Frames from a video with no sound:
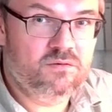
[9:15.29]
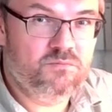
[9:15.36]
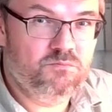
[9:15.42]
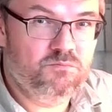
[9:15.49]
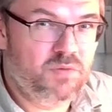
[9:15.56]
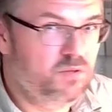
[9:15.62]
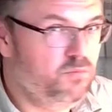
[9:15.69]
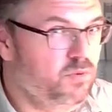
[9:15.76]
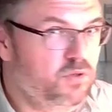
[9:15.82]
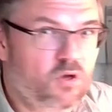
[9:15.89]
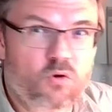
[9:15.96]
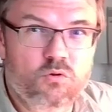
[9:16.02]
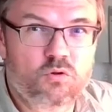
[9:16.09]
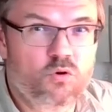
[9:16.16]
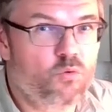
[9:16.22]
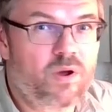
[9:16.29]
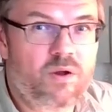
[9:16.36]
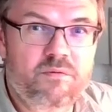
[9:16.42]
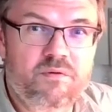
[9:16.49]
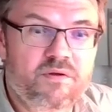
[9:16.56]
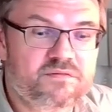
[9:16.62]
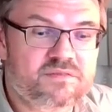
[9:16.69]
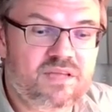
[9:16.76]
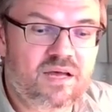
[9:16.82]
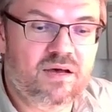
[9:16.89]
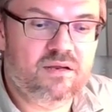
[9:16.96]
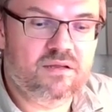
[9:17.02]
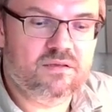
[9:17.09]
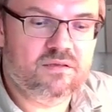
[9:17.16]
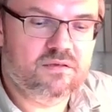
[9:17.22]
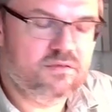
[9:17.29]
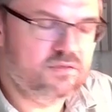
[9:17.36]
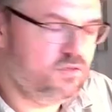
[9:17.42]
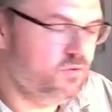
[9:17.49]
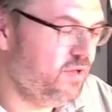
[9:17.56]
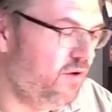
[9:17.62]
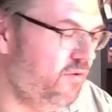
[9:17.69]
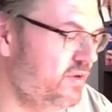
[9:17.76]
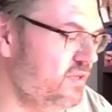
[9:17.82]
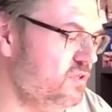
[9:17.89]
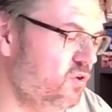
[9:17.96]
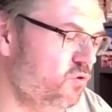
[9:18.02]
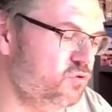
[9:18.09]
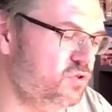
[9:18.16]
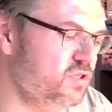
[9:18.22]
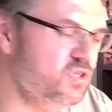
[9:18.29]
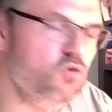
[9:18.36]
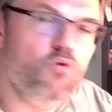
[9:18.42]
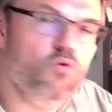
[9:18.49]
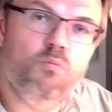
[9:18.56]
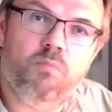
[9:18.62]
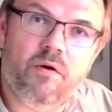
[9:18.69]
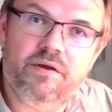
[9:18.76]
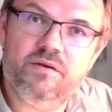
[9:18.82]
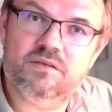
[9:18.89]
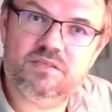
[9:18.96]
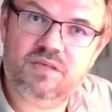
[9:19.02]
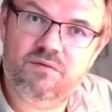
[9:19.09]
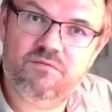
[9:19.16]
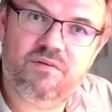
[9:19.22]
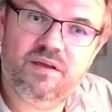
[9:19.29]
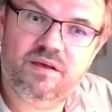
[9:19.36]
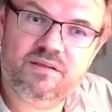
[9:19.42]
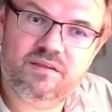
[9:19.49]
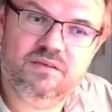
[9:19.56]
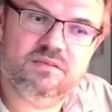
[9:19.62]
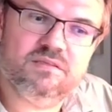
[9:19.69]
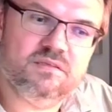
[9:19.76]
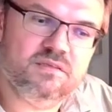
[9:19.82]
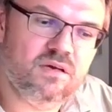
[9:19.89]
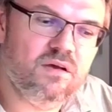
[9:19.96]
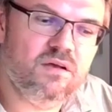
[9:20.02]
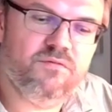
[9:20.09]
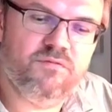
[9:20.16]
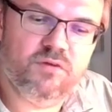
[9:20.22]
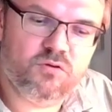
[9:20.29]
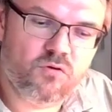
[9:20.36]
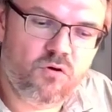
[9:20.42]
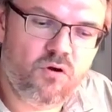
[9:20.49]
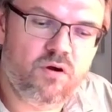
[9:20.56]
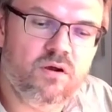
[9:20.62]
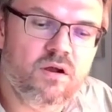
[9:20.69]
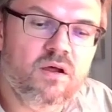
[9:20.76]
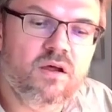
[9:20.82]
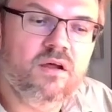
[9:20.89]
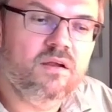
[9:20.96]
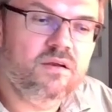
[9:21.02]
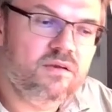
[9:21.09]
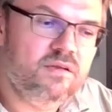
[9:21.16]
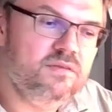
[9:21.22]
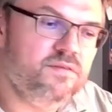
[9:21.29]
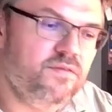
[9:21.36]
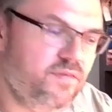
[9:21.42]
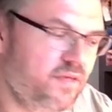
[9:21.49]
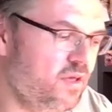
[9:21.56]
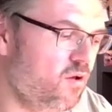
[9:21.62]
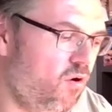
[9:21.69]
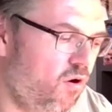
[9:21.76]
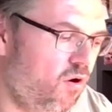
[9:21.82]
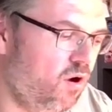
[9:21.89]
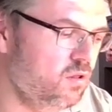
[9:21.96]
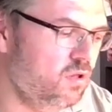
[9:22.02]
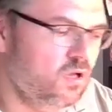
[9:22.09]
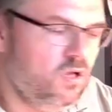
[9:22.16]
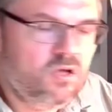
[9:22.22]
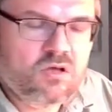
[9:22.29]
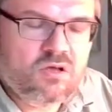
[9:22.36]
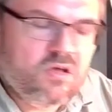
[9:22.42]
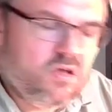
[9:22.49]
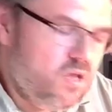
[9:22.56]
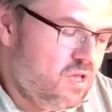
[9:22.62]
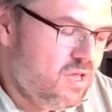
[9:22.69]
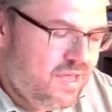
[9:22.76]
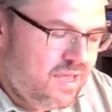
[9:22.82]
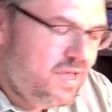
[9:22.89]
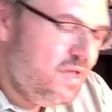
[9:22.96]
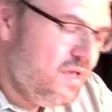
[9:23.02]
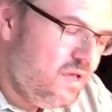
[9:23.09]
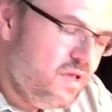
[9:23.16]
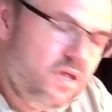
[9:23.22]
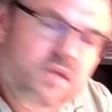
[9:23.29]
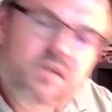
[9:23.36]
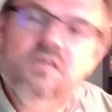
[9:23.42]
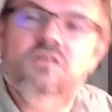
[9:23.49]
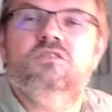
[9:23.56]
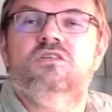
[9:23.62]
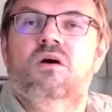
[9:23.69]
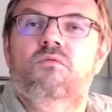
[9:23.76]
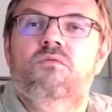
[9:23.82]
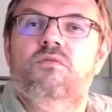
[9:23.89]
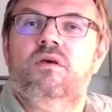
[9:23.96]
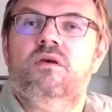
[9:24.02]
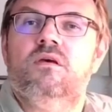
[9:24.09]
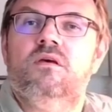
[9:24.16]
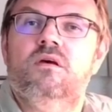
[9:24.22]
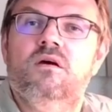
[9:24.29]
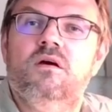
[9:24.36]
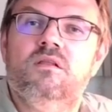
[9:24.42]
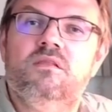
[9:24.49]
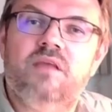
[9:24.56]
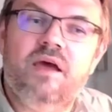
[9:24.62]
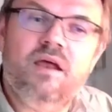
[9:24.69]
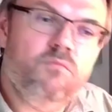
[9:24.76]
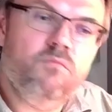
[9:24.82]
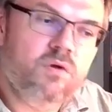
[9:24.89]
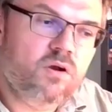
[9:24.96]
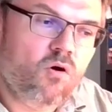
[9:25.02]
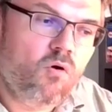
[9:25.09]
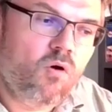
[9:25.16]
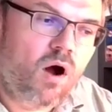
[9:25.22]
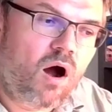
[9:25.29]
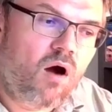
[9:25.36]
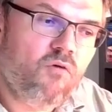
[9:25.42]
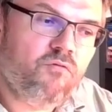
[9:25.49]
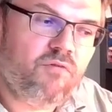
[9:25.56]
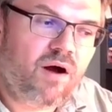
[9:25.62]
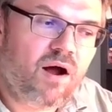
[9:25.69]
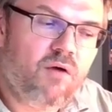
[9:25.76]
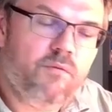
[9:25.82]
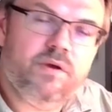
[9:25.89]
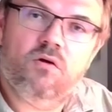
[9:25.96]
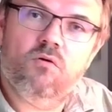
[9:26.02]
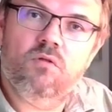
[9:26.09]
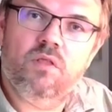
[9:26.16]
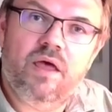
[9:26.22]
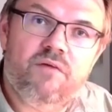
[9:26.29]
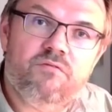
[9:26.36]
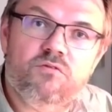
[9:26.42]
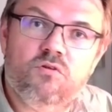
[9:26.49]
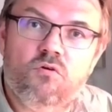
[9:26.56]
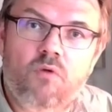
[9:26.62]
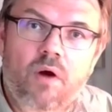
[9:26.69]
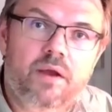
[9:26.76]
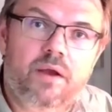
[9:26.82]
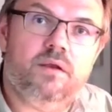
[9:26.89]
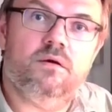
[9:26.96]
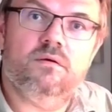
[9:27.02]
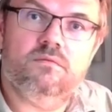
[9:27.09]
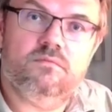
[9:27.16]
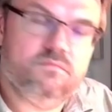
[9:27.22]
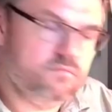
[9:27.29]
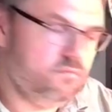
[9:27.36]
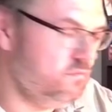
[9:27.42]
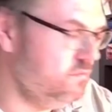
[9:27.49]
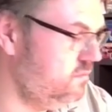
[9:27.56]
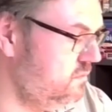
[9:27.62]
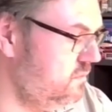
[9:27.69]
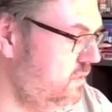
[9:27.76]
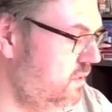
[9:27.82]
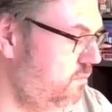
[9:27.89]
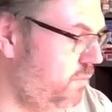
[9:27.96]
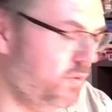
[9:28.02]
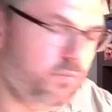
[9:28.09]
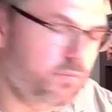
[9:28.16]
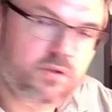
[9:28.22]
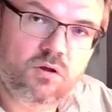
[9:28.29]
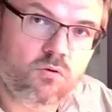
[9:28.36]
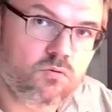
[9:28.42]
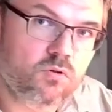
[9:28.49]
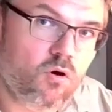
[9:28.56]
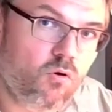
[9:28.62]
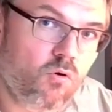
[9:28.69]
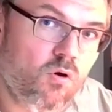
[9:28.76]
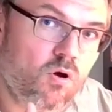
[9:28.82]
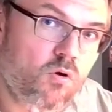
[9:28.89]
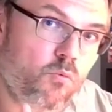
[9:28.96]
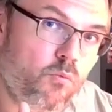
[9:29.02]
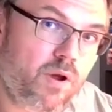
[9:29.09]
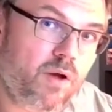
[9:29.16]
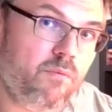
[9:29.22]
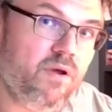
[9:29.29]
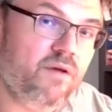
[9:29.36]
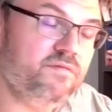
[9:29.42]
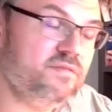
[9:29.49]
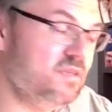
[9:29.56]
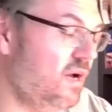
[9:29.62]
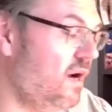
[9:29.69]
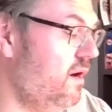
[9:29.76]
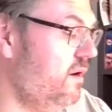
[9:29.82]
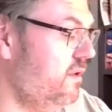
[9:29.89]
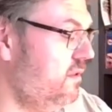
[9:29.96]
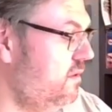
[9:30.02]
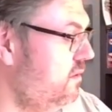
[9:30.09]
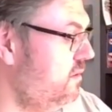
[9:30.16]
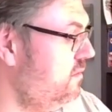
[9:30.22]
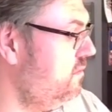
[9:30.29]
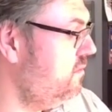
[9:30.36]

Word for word: but we don't know where we have started. So there is no zero point or something like this. Yeah? If we turn this thing on, it is something. Yeah? And then we know how far we go left or right. But we don't know where we have started. Yeah?